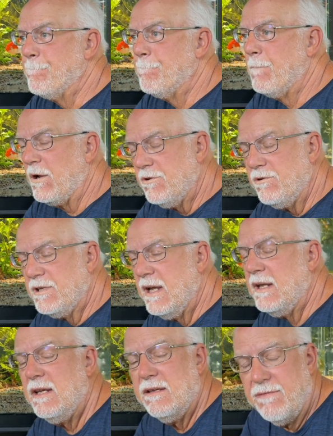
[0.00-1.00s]
what you see
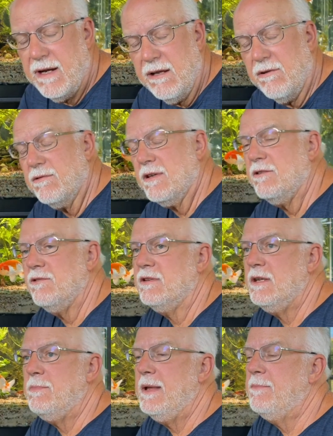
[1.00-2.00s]
in these videos is you
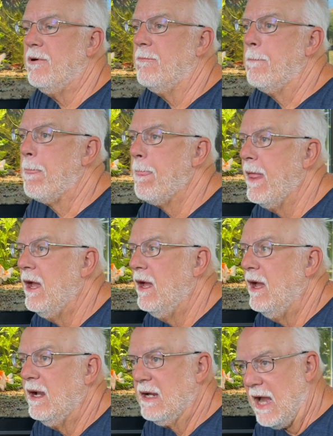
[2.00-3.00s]
see people
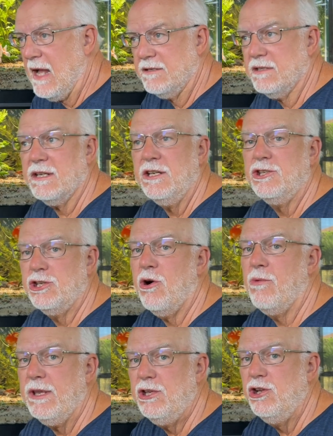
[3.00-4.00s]
constantly
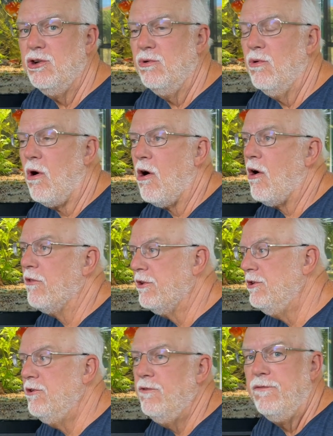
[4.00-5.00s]
showing you all the
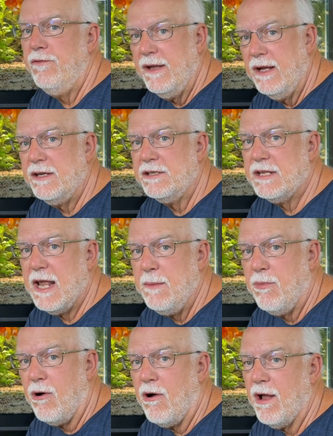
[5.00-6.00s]
new fish they
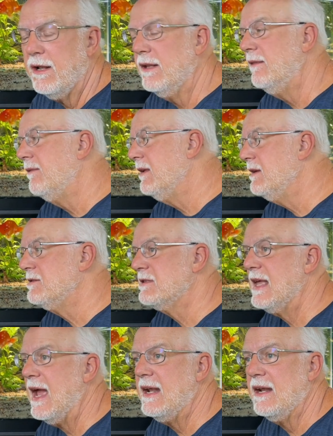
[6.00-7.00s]
bought and this,
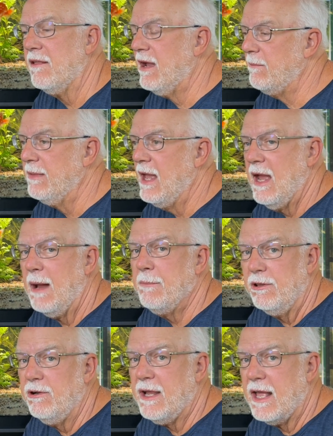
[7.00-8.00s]
that, and other. I mean,
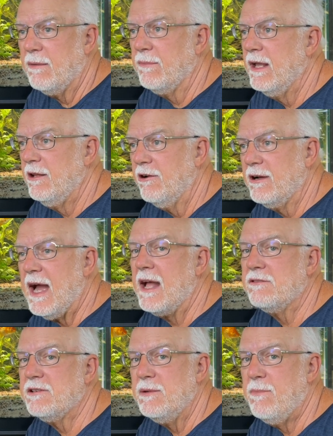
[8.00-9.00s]
look at them. They're
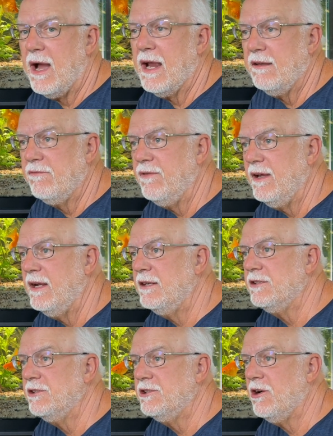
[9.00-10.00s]
constantly buying
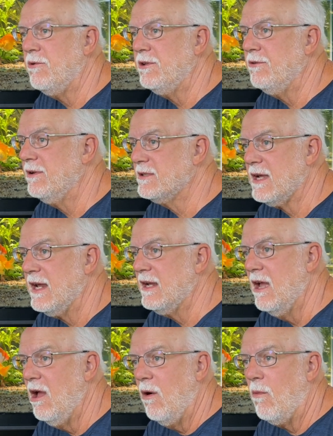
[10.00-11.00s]
fish and showing you. It's like,
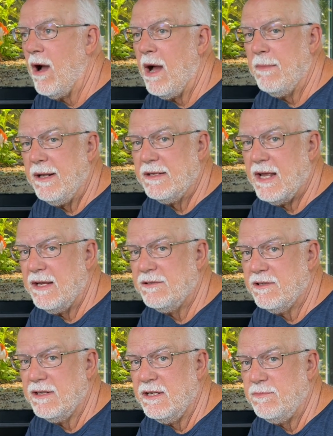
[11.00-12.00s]
well, how many tanks
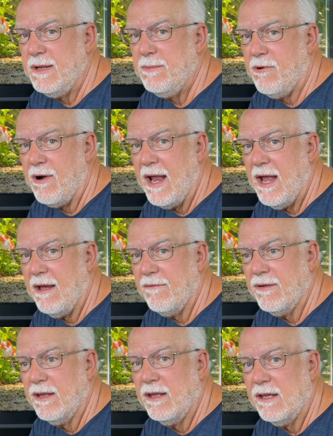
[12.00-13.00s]
do these people have?
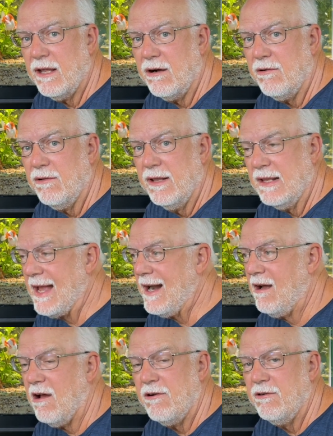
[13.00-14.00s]
You know, they got
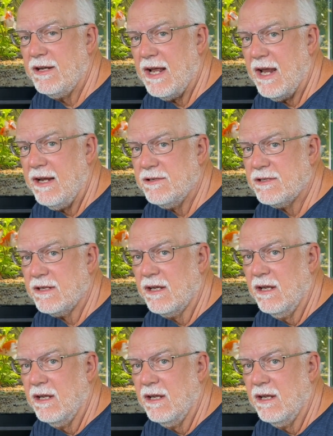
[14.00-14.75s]
100 tanks.